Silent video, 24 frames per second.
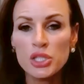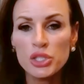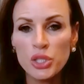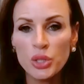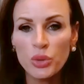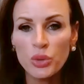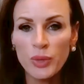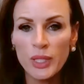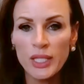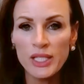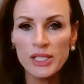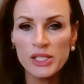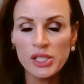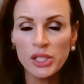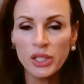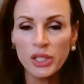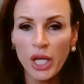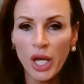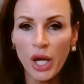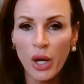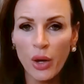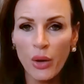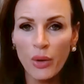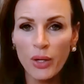2 weeks
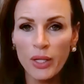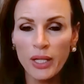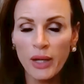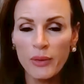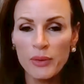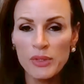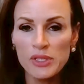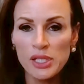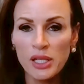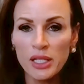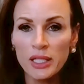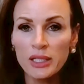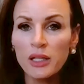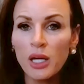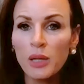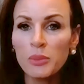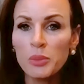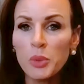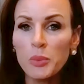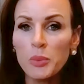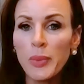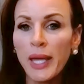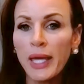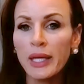ago, and I was on a
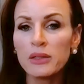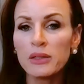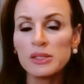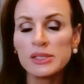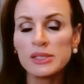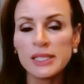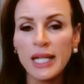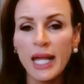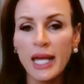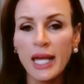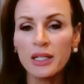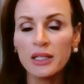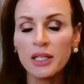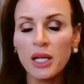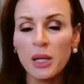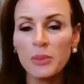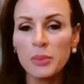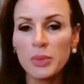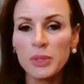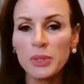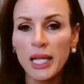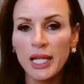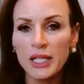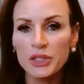couple panels and had a
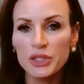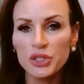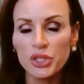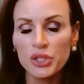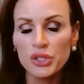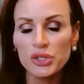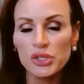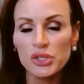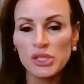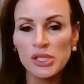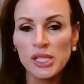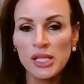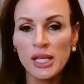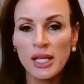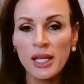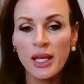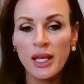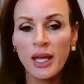couple lectures.